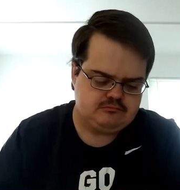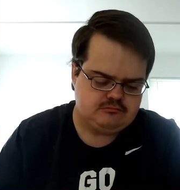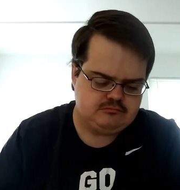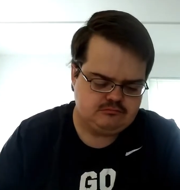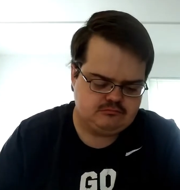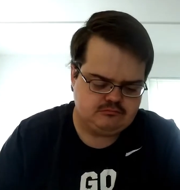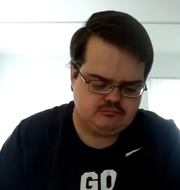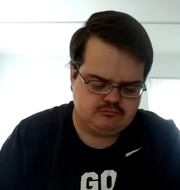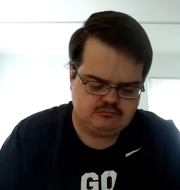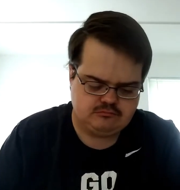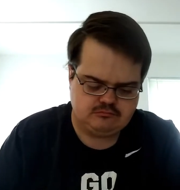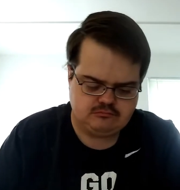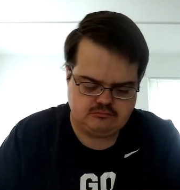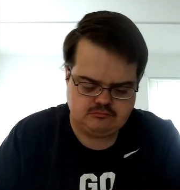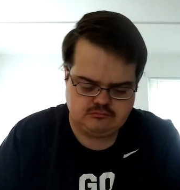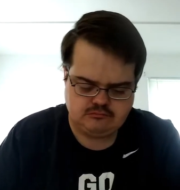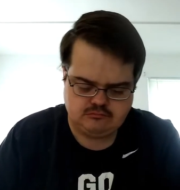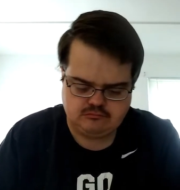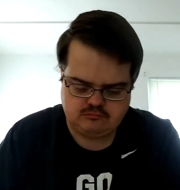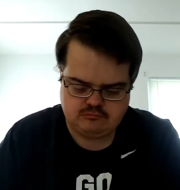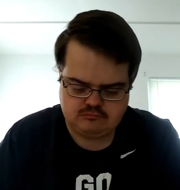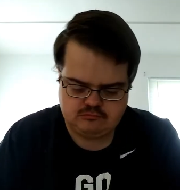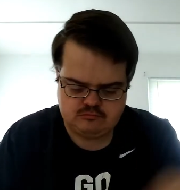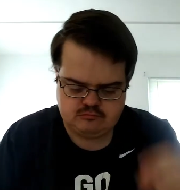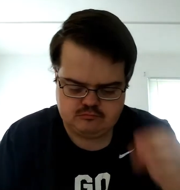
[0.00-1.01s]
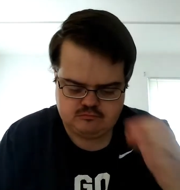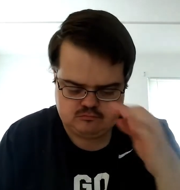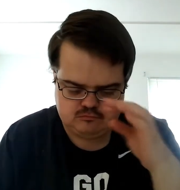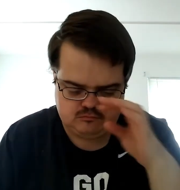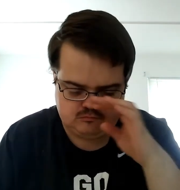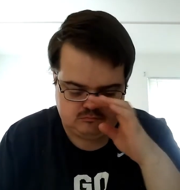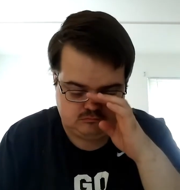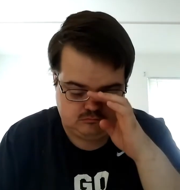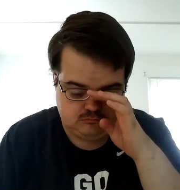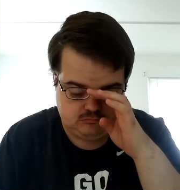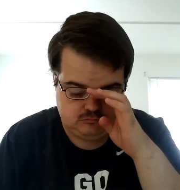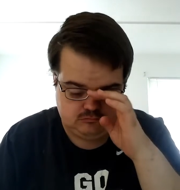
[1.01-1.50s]

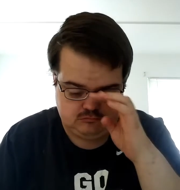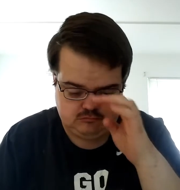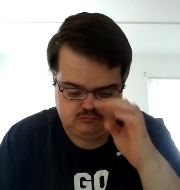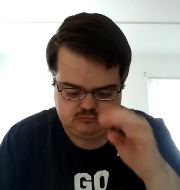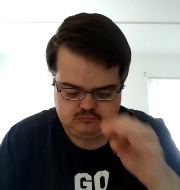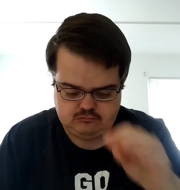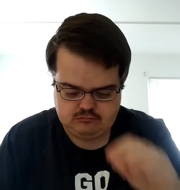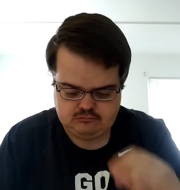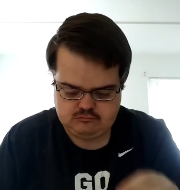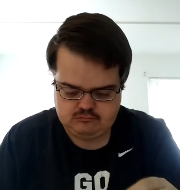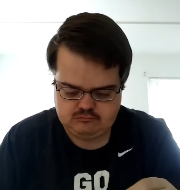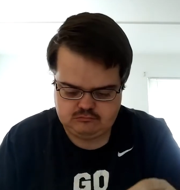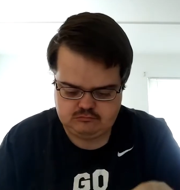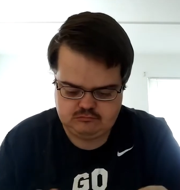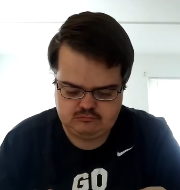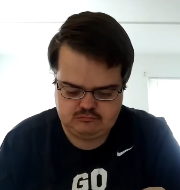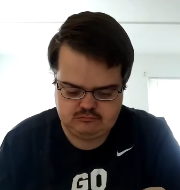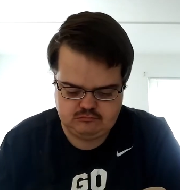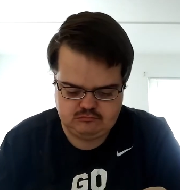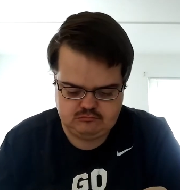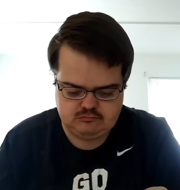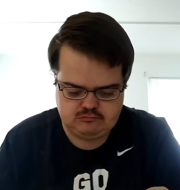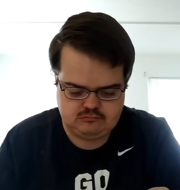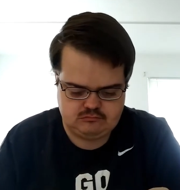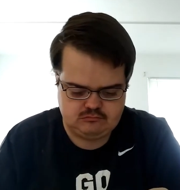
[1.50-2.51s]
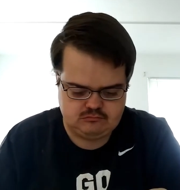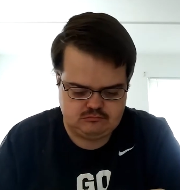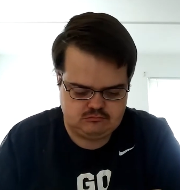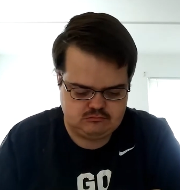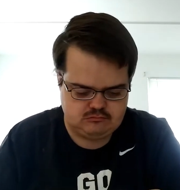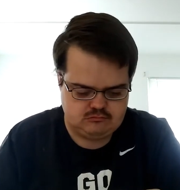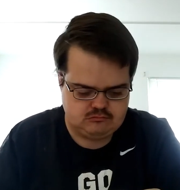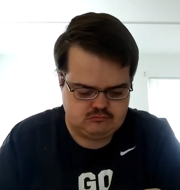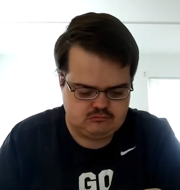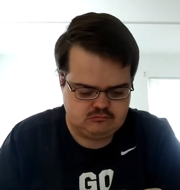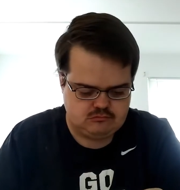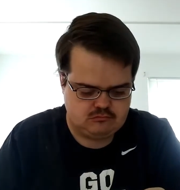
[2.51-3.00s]

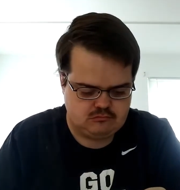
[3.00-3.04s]
Nothing is said.